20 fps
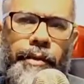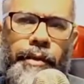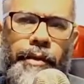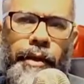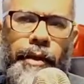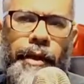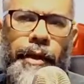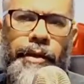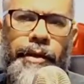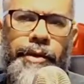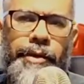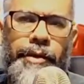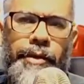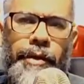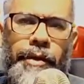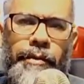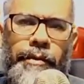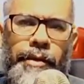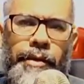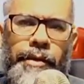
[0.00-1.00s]
energy
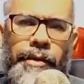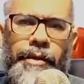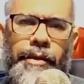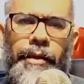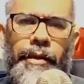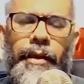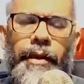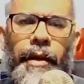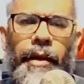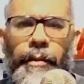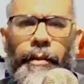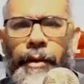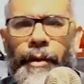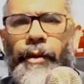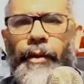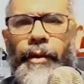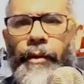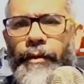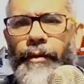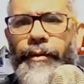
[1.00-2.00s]
levels.
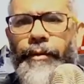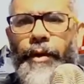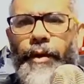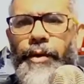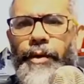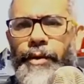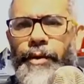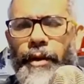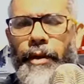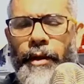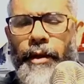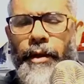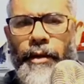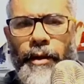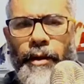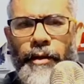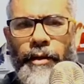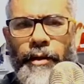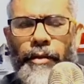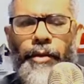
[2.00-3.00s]
But of course,
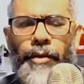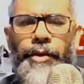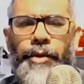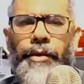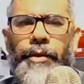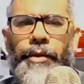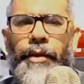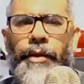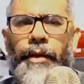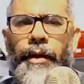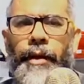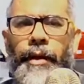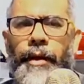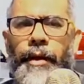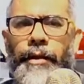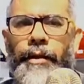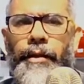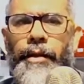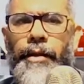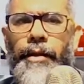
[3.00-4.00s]
usually
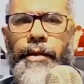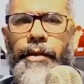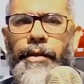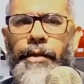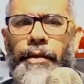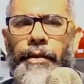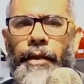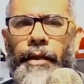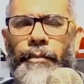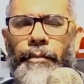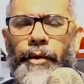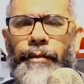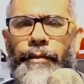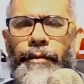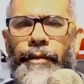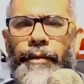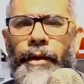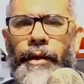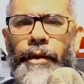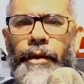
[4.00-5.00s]
this number
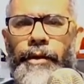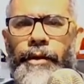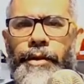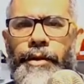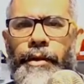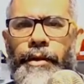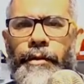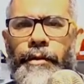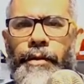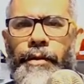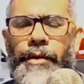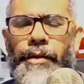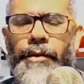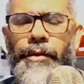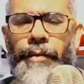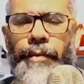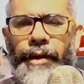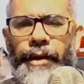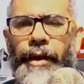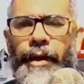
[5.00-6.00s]
of energy levels is
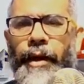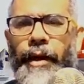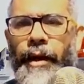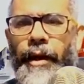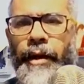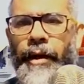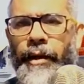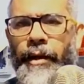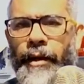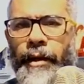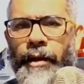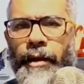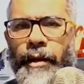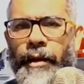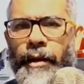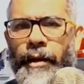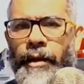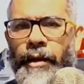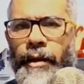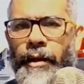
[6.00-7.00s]
very high
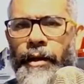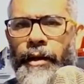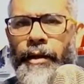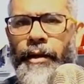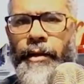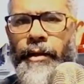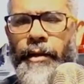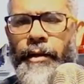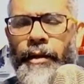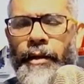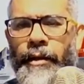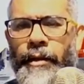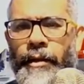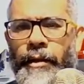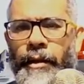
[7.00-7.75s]
in